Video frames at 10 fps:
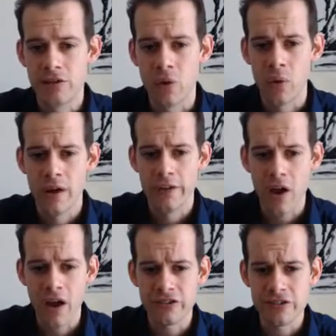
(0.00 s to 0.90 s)
So the
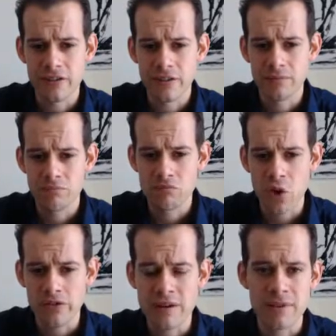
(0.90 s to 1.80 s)
costs
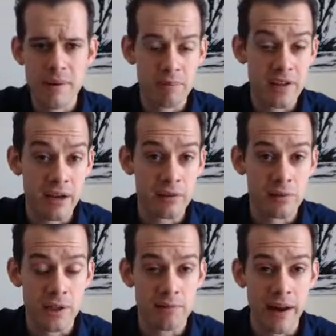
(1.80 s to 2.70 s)
don't seem to be
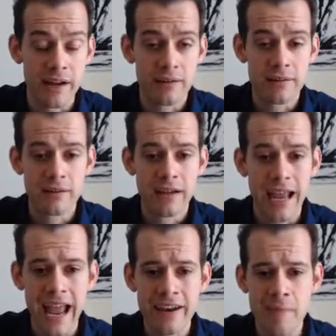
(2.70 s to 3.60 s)
particularly great,
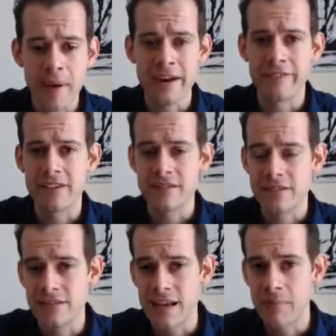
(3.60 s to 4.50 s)
and the benefits
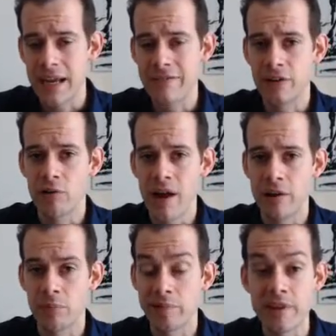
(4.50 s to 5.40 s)
seem even
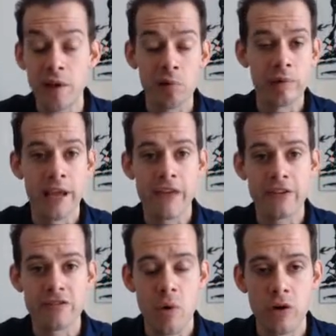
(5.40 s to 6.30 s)
greater, particularly in
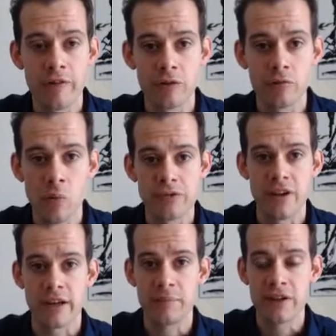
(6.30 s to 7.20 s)
the smoke filled room
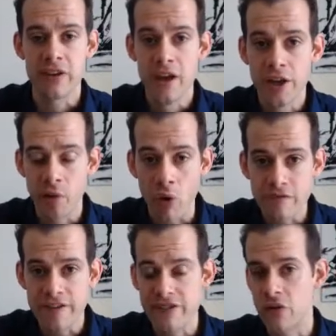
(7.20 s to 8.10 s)
study, because your
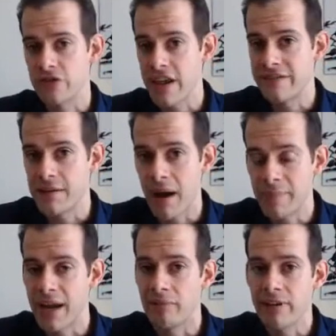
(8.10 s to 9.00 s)
own physical safety
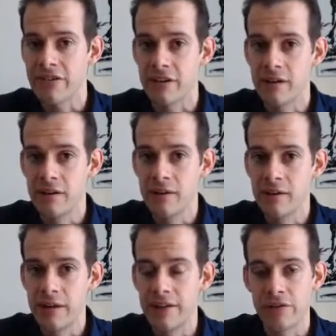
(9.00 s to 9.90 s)
might be at risk
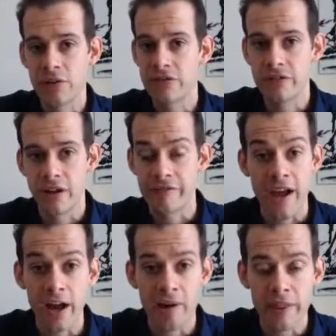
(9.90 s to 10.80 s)
if there's a
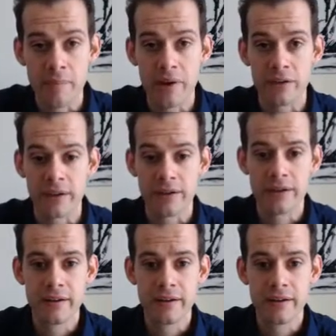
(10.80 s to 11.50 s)
fire in the building.